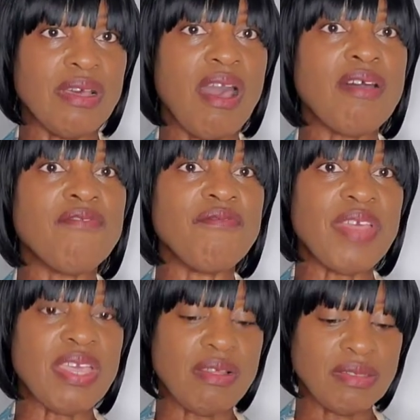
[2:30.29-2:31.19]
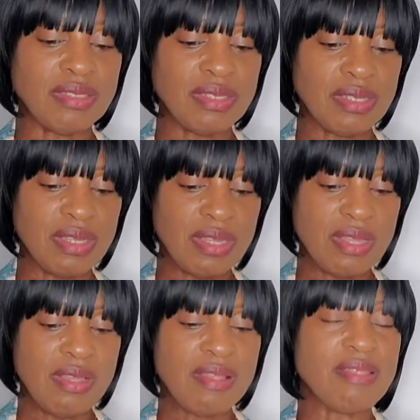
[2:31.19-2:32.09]
unveiled
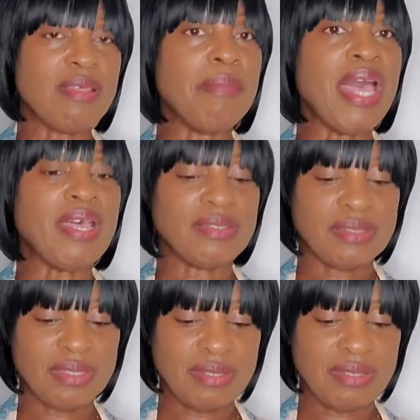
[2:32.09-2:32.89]
the mask.